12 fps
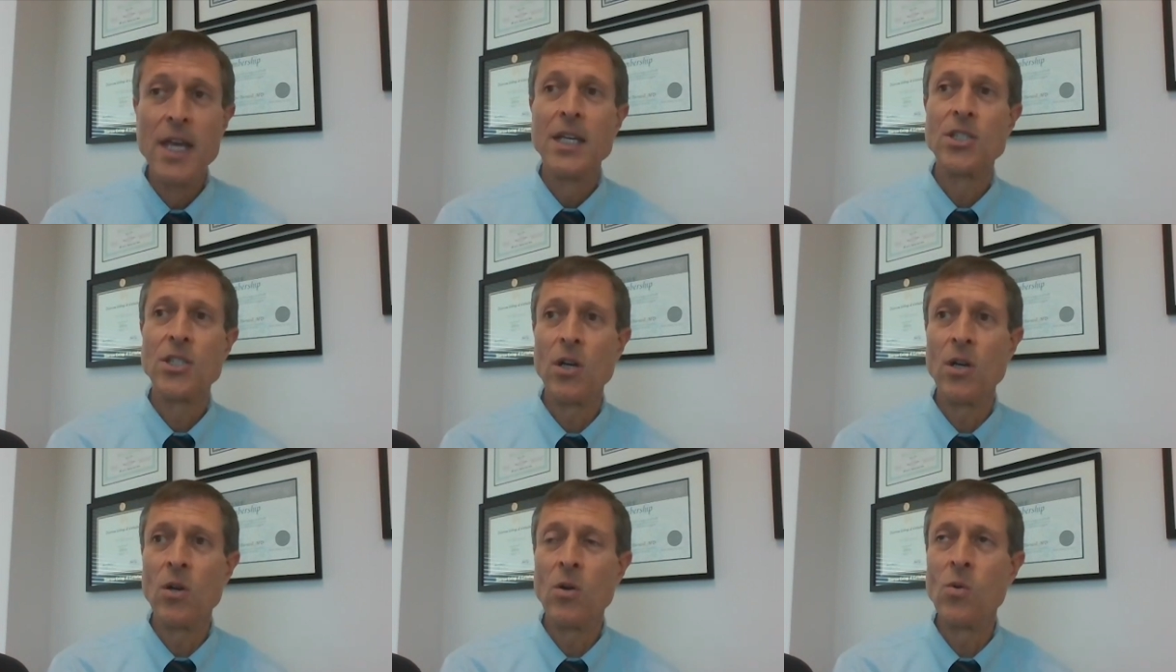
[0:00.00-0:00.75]

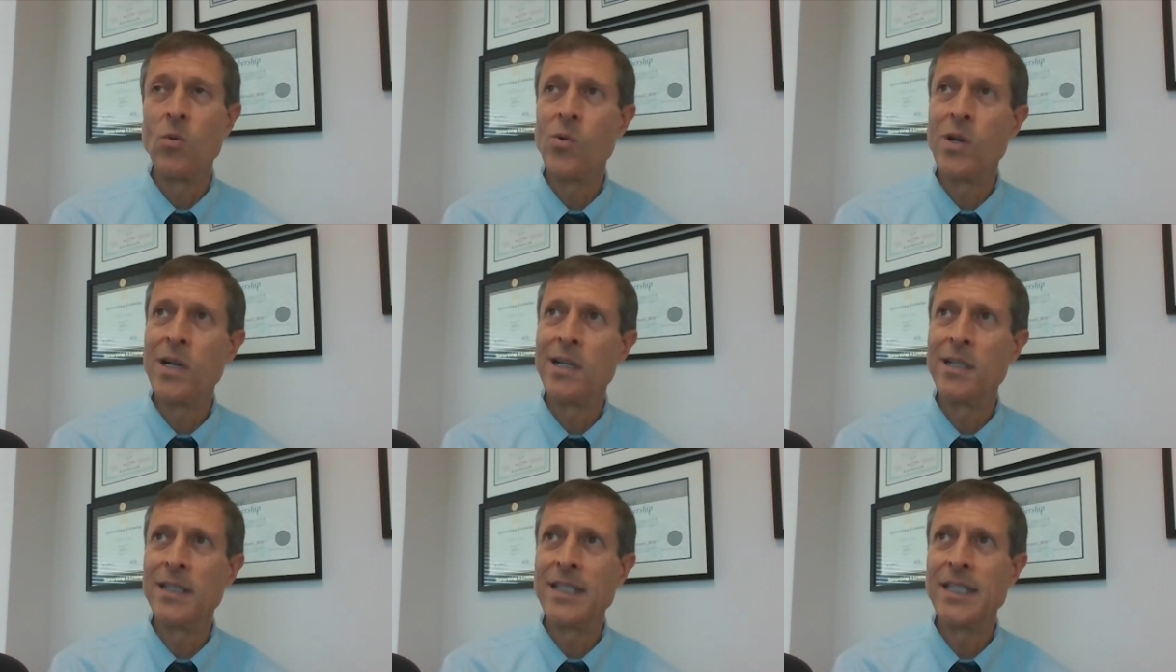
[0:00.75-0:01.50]

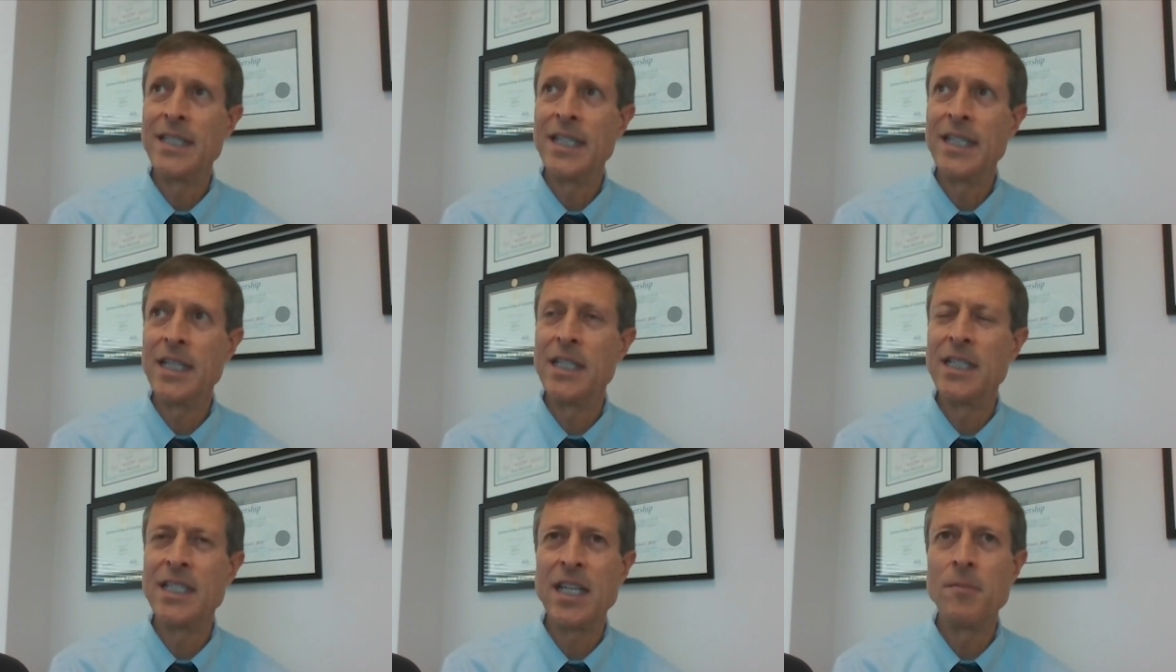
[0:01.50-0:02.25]
So let's see,
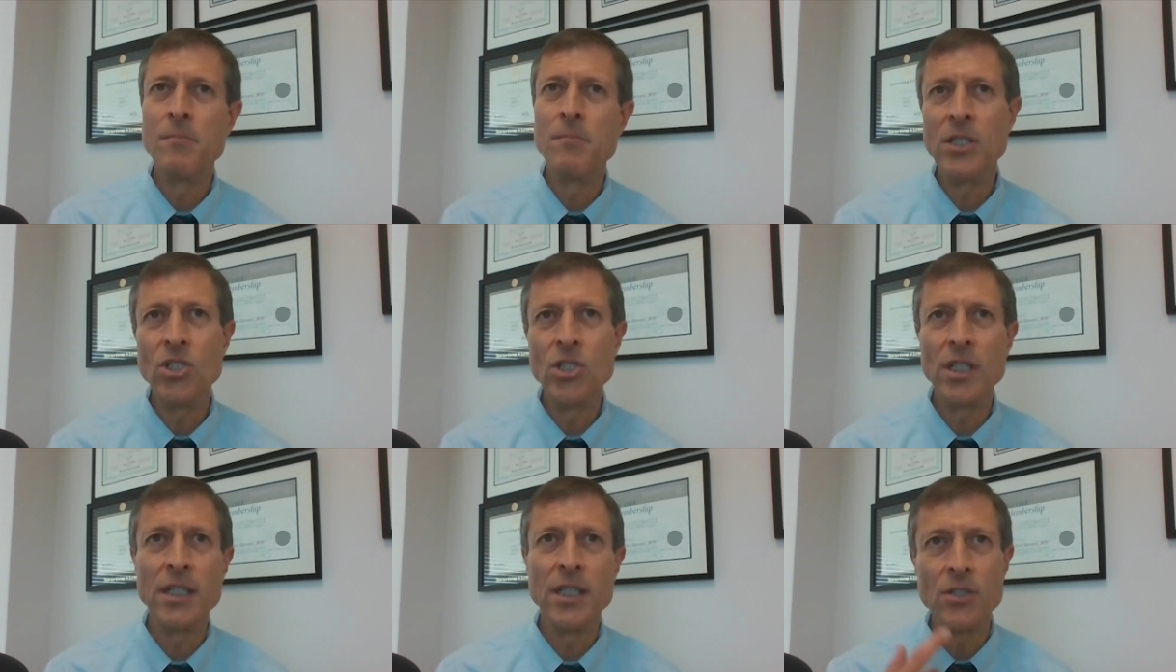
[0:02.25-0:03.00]
instead of meat
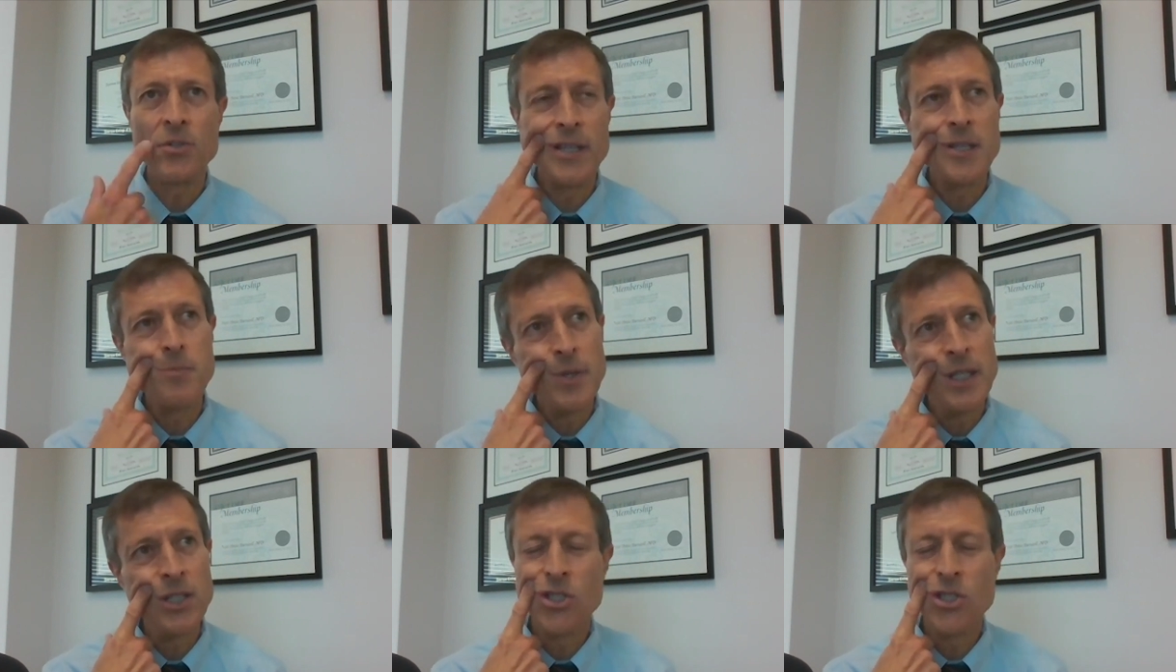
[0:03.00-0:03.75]
chili, I'll try the
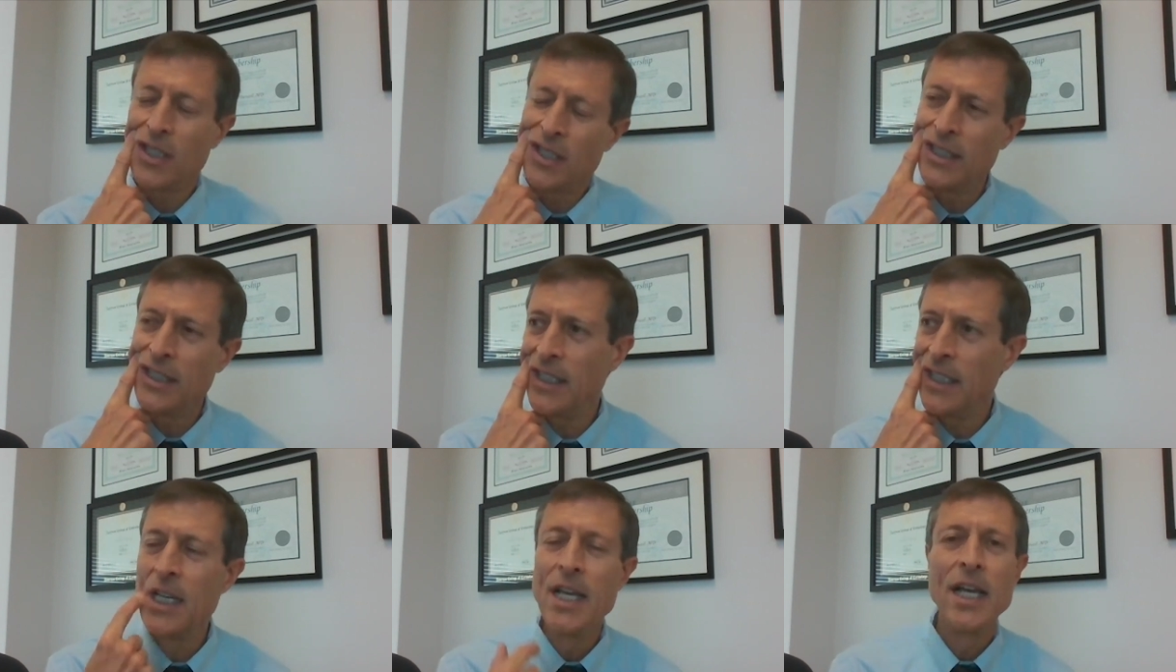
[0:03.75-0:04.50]
bean
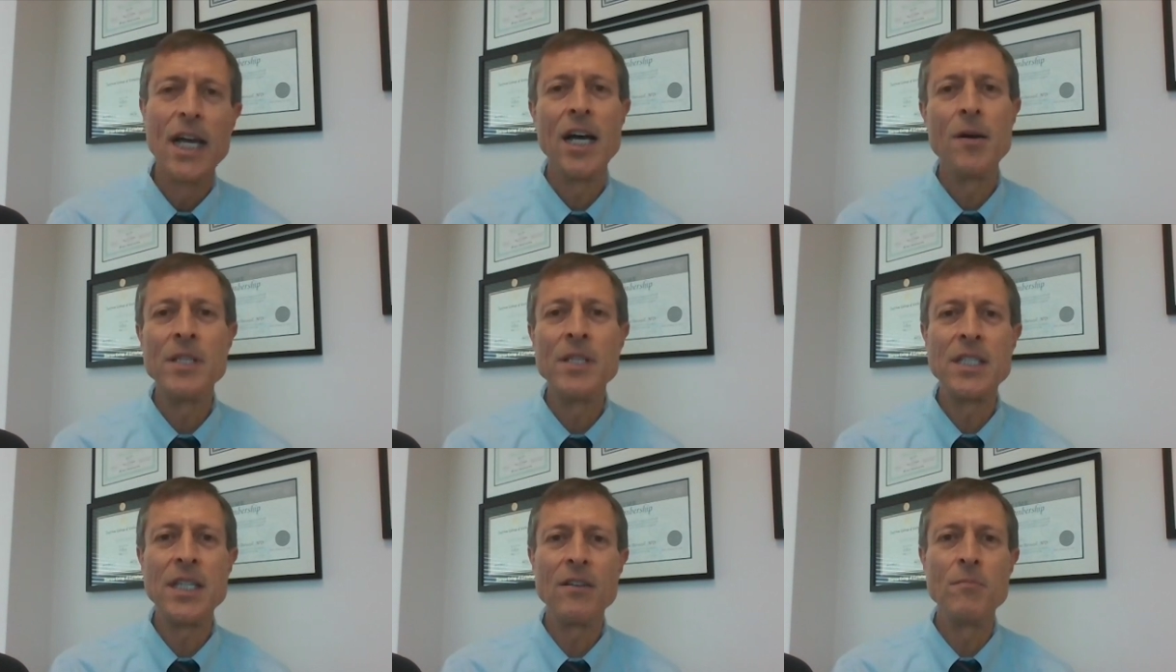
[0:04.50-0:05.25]
chili.
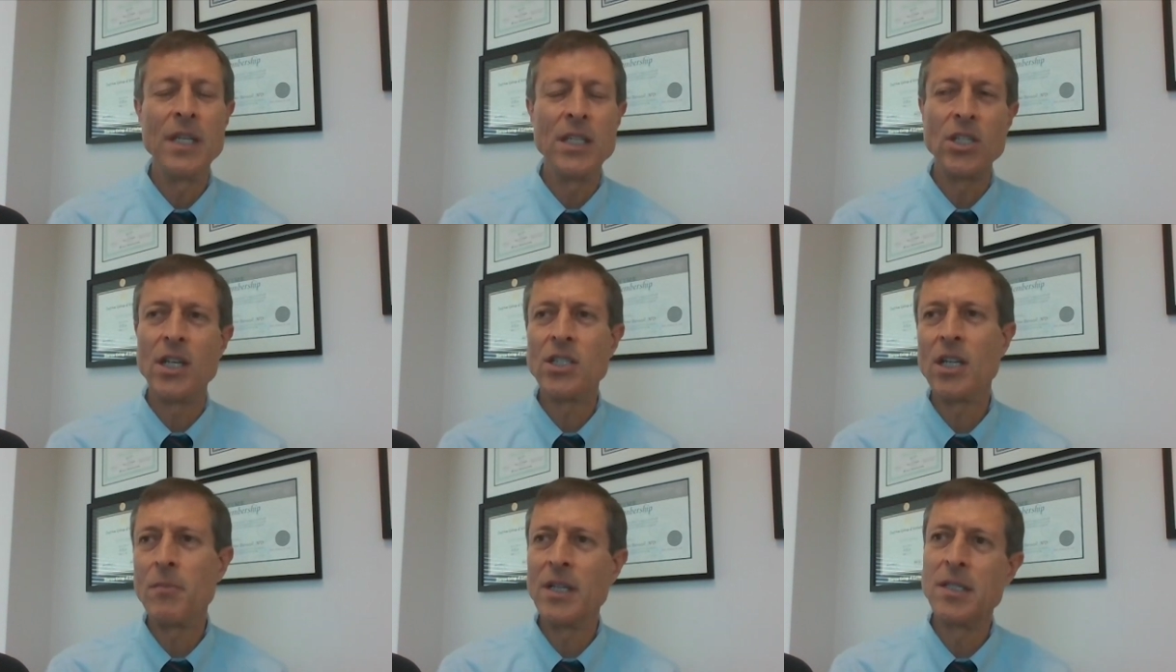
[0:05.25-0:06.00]
Instead of meat
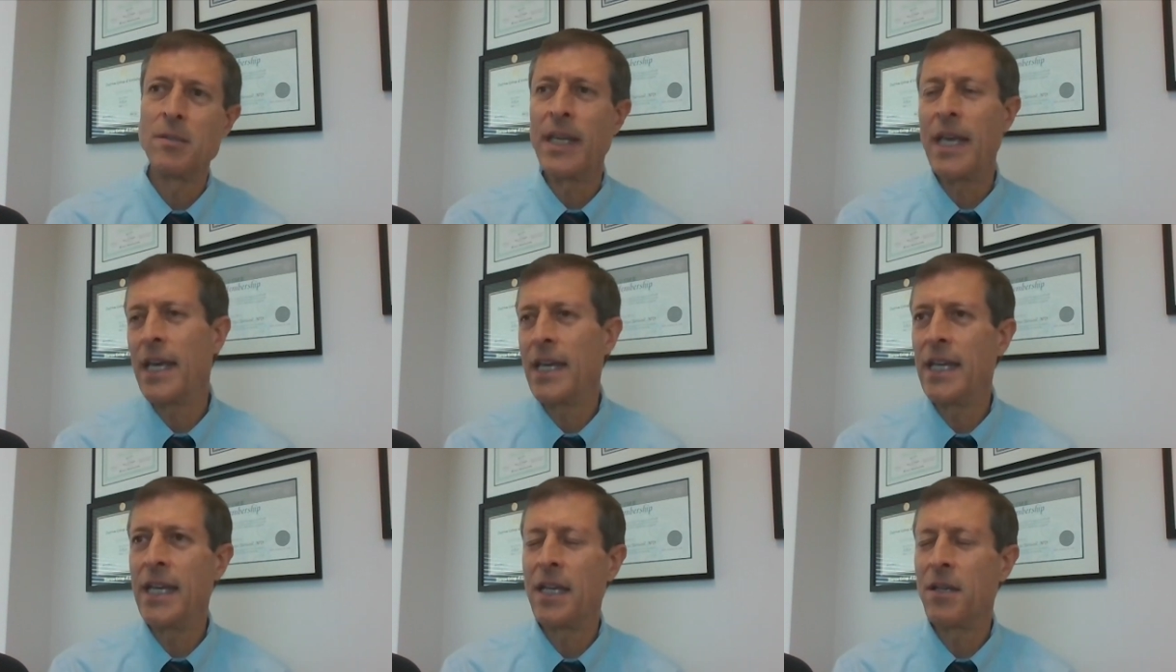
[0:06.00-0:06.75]
sauce on my
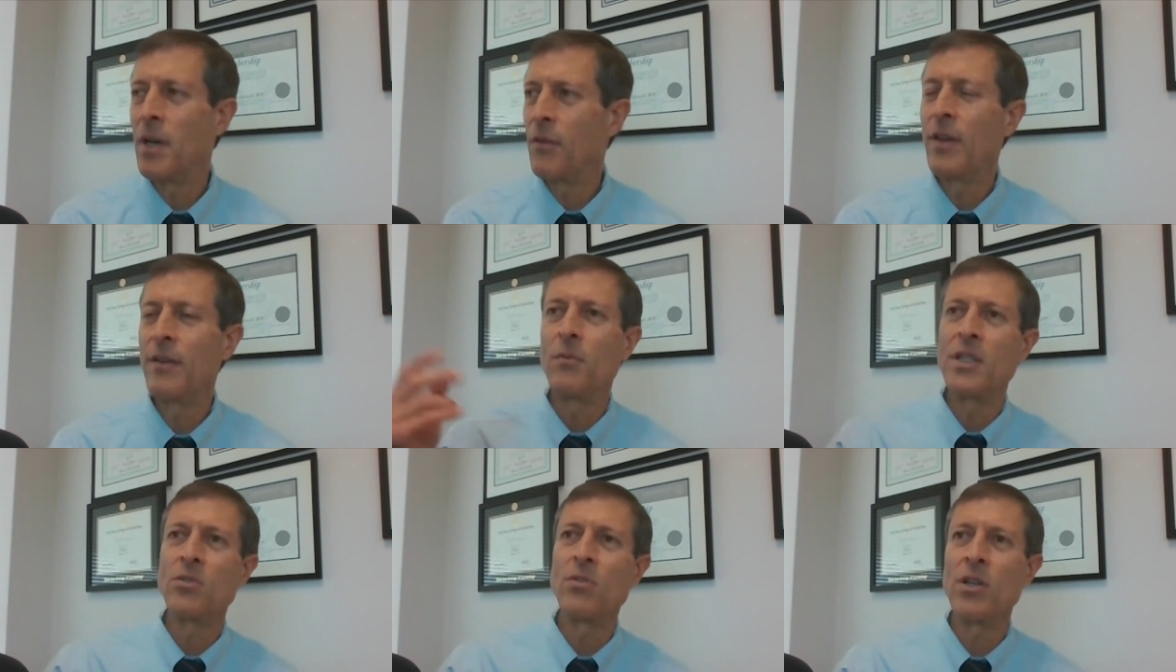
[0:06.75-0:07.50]
spaghetti at my favorite
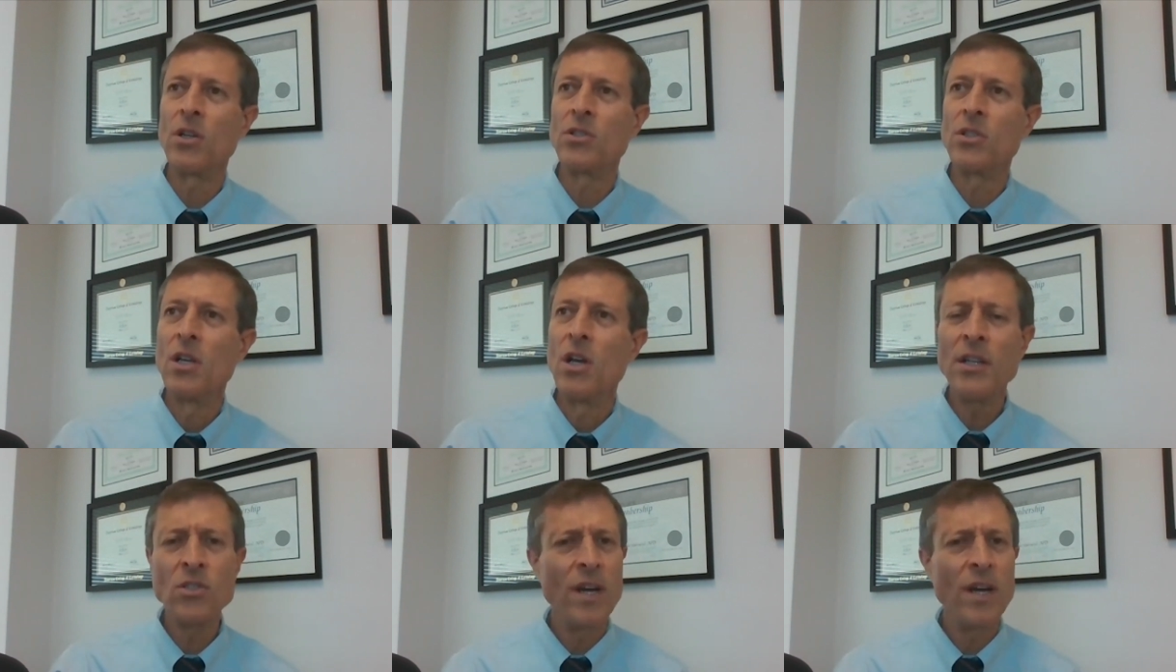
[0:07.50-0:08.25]
restaurant,
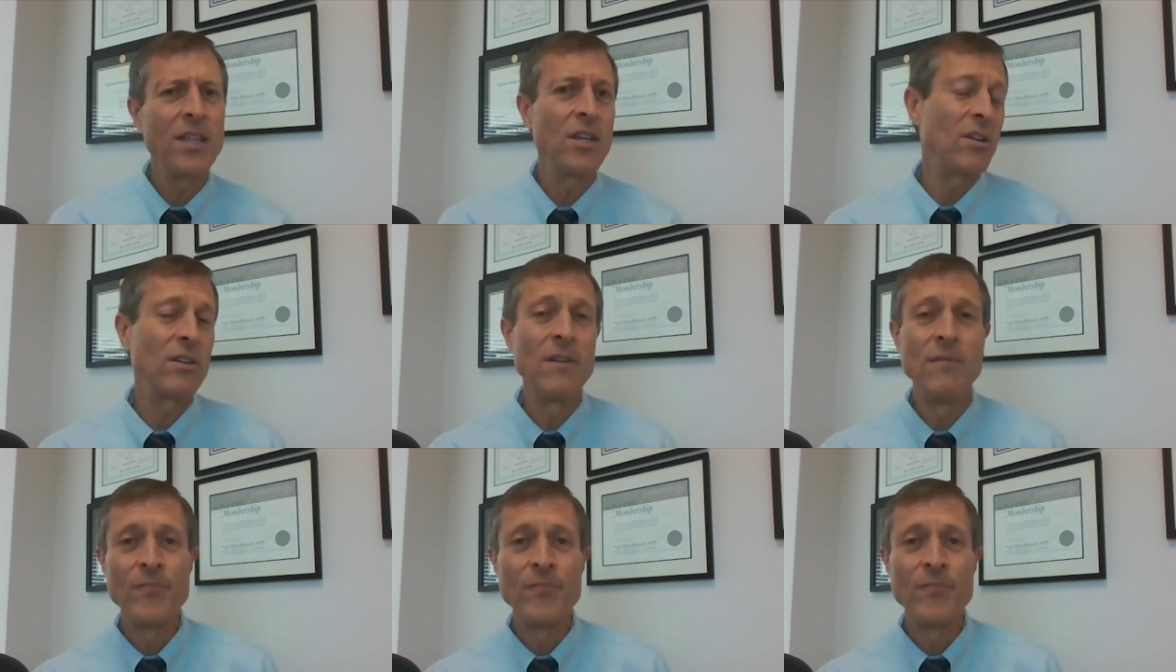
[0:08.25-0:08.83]
I'll try their